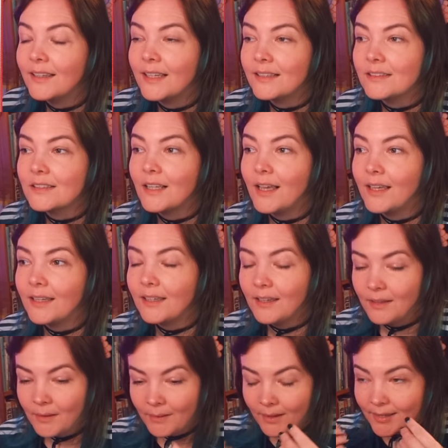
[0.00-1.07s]
It's like
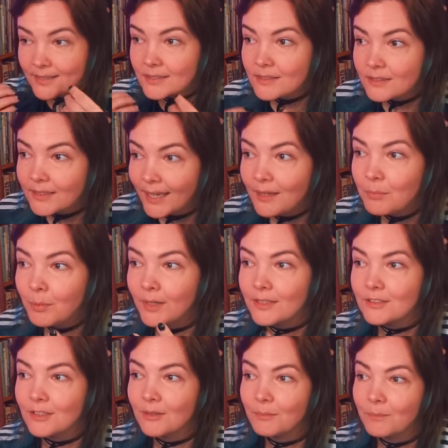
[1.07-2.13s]

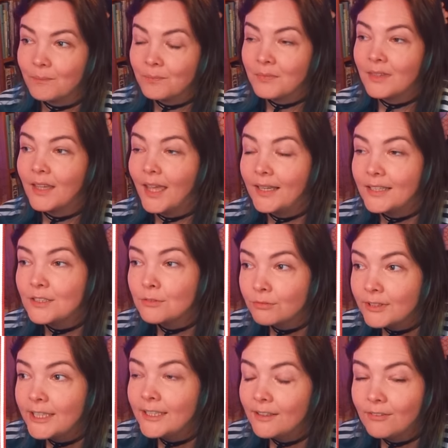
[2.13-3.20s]
escapism, and it's
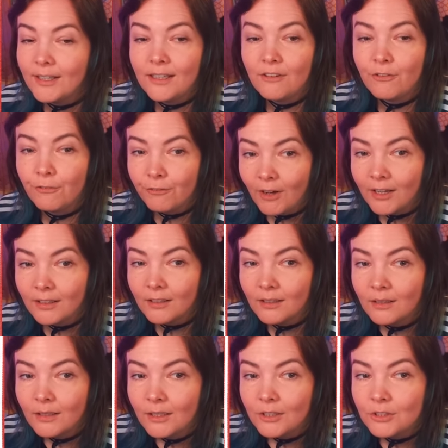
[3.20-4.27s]
really, really fun
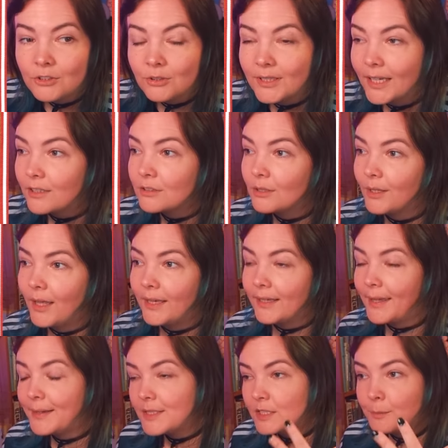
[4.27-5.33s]
to get to like
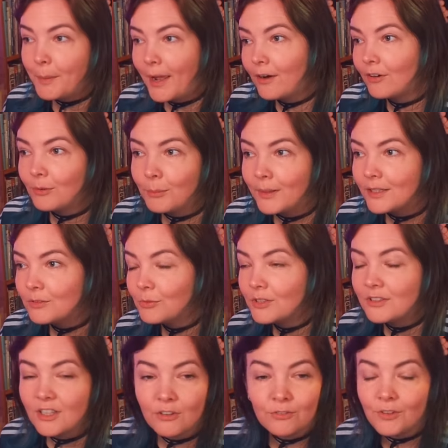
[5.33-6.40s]
experiment with
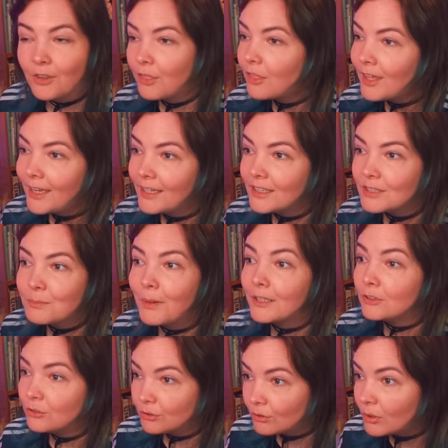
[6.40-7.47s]
different things by
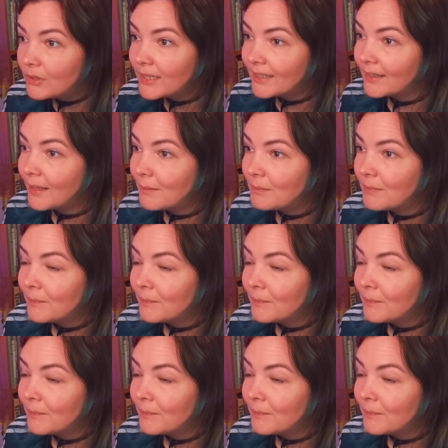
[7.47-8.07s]
drawing them.